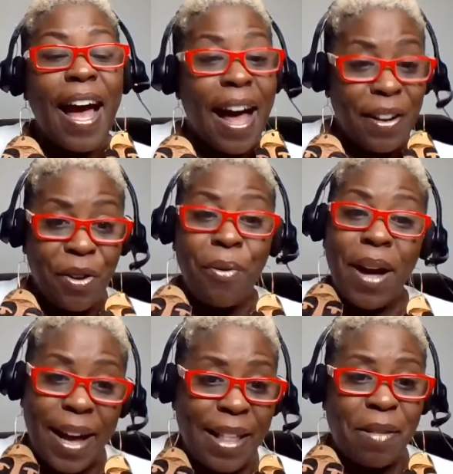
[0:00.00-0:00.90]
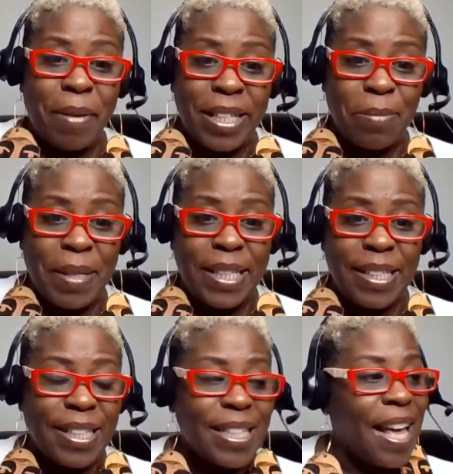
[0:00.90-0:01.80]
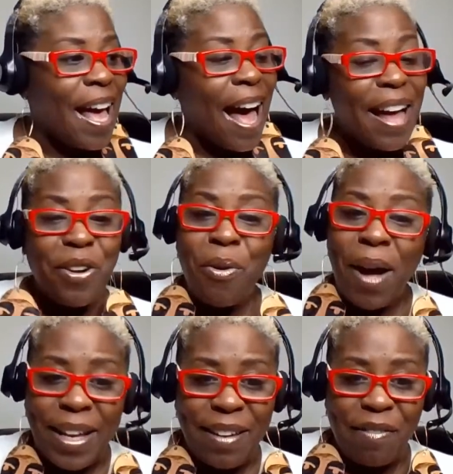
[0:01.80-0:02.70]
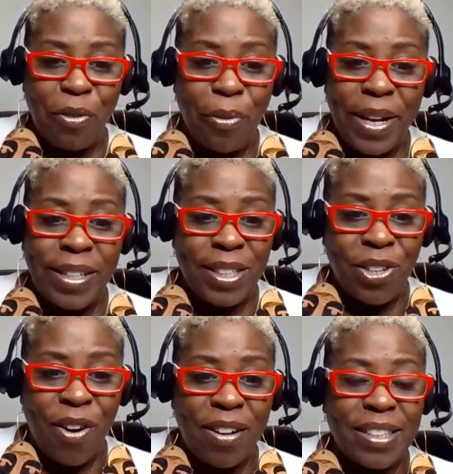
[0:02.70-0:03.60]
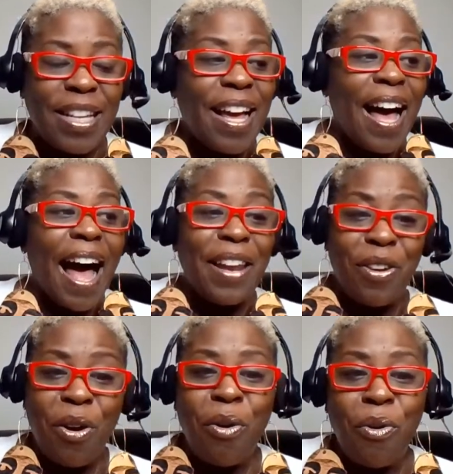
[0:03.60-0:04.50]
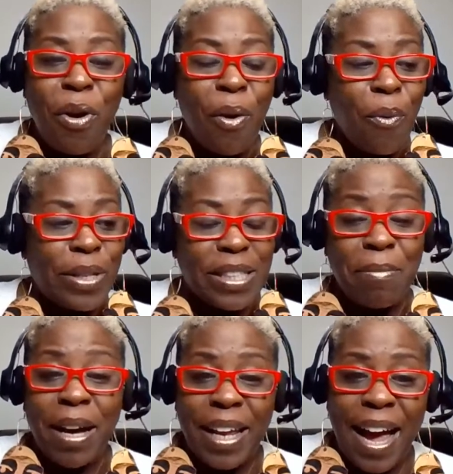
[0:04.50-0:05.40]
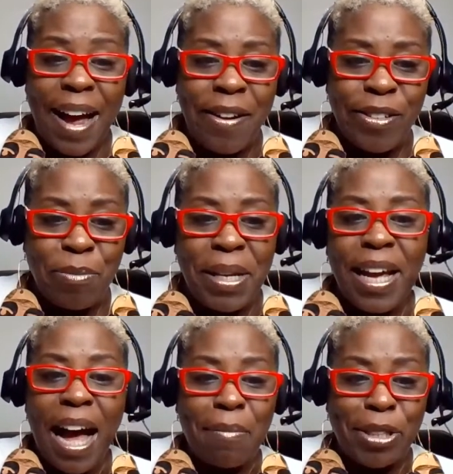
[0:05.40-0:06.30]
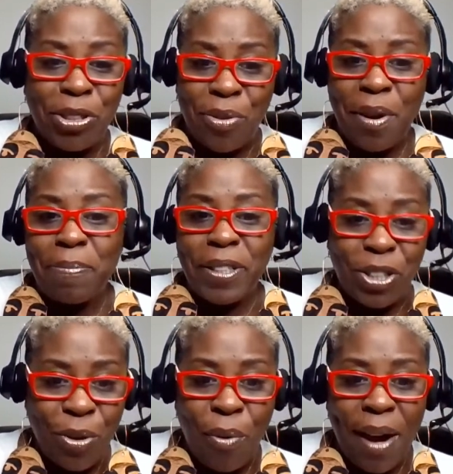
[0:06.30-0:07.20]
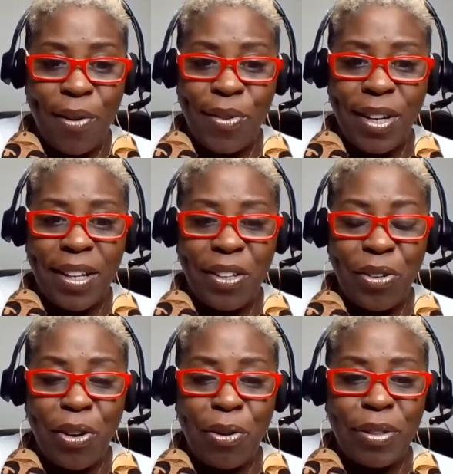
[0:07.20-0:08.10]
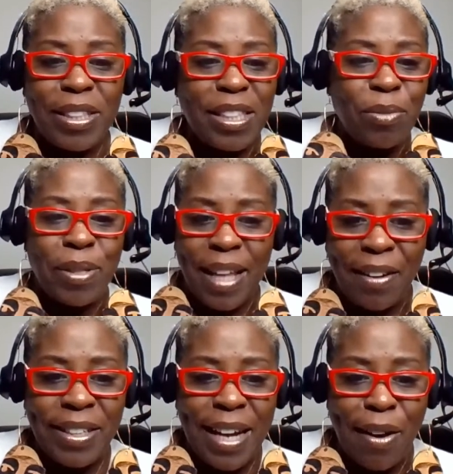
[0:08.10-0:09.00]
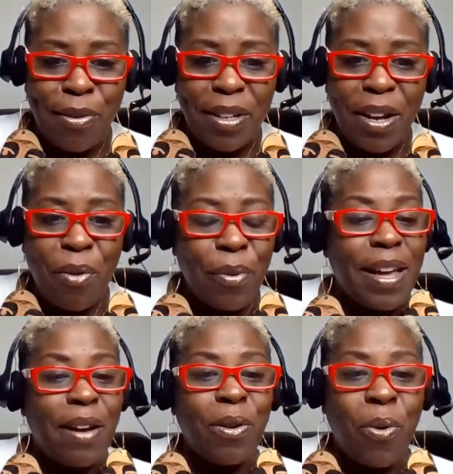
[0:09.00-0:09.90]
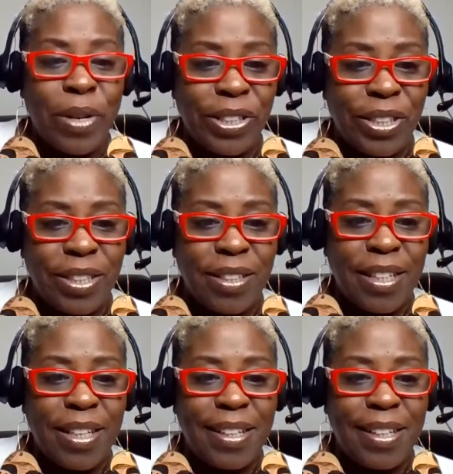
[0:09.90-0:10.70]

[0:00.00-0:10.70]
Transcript: I know I got the best business. I know I give the greatest talks. I know when somebody hires me, I'm going to show up to show out. This is without a doubt, without a question.